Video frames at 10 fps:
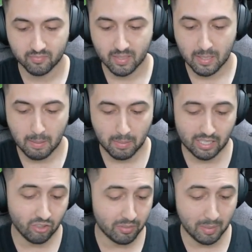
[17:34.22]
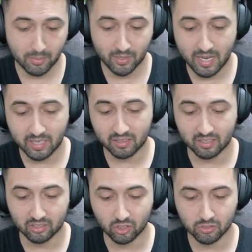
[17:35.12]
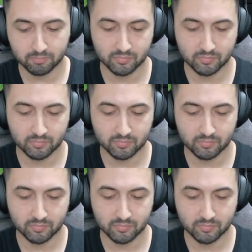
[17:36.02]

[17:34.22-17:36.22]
But I don't remember anything at all.